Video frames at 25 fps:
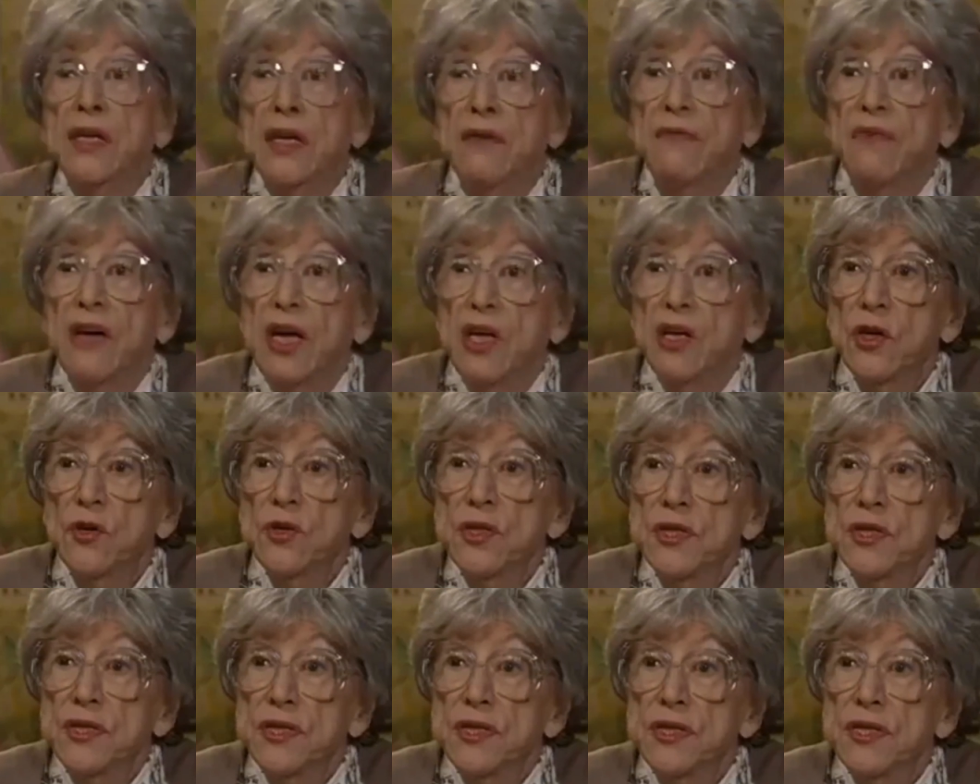And if he
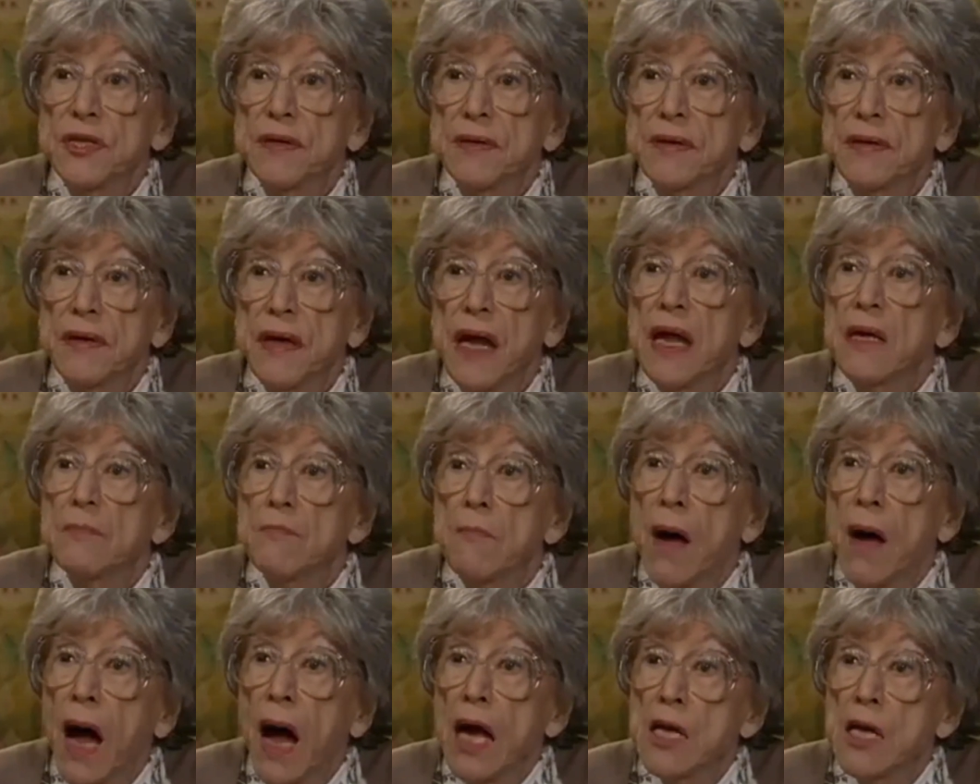doesn't,
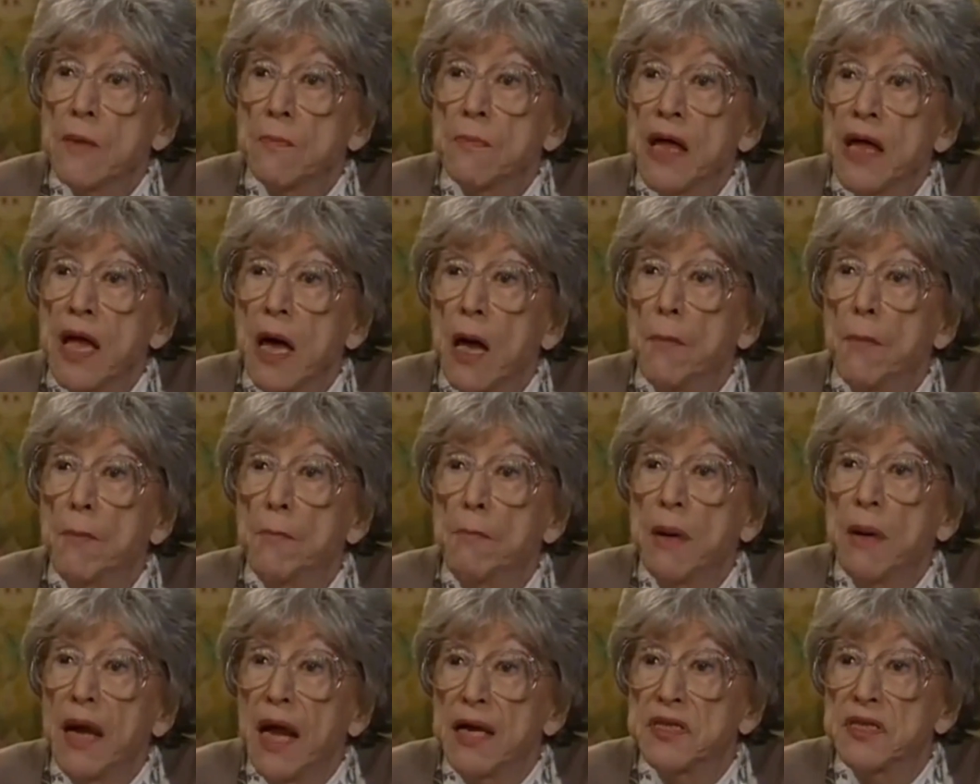it might be a
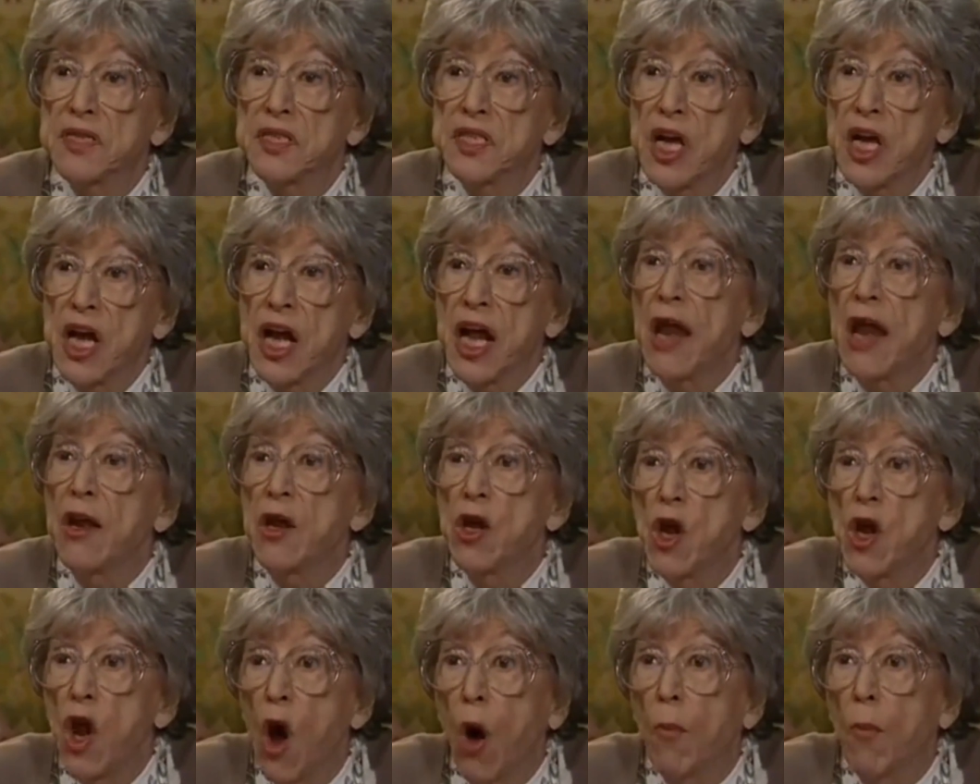blessing
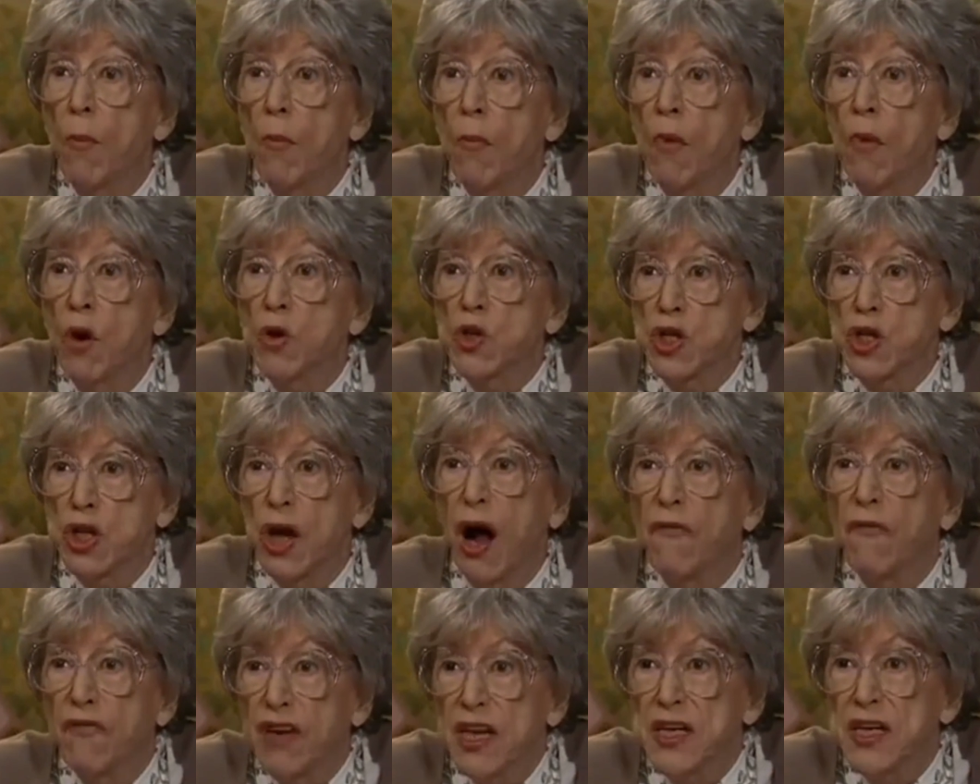in not
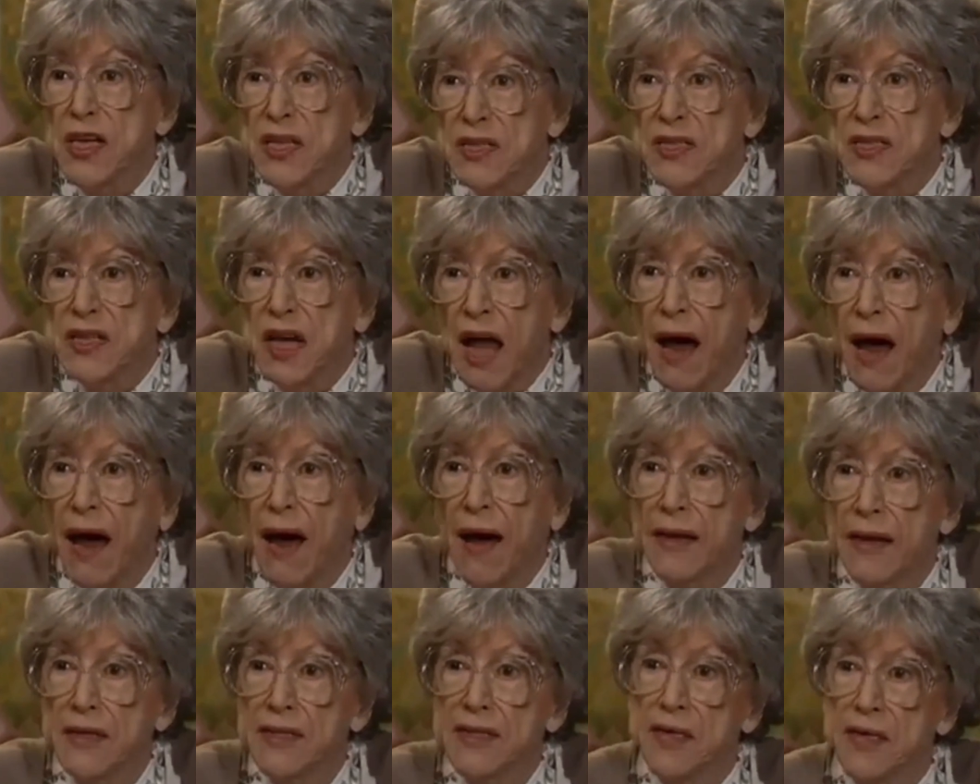much of a
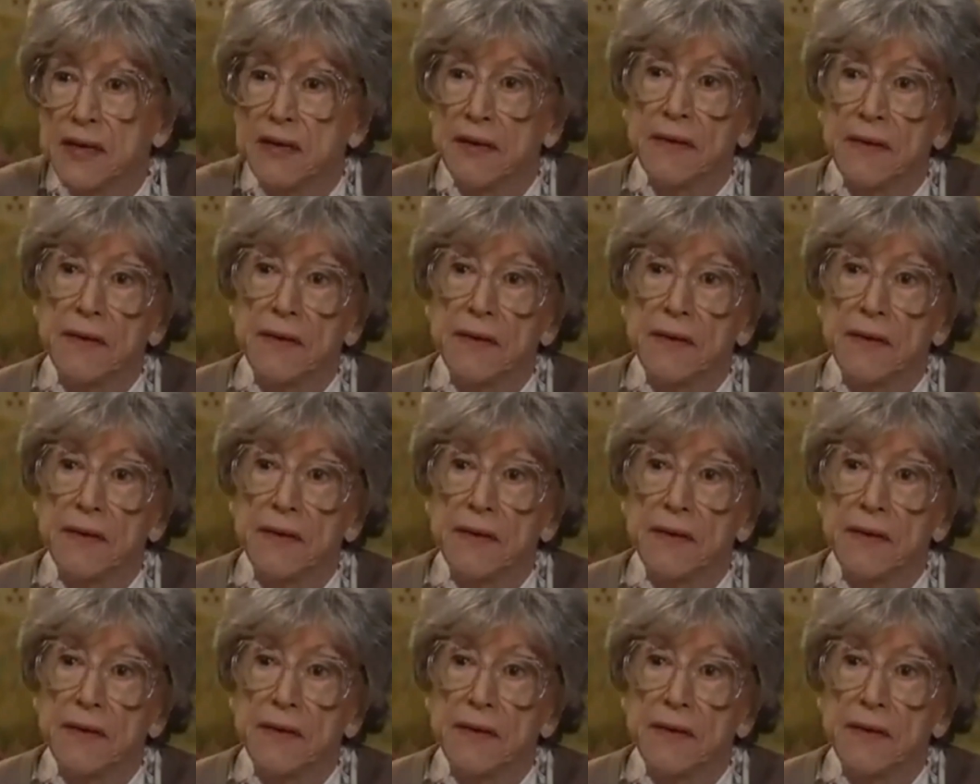disguise.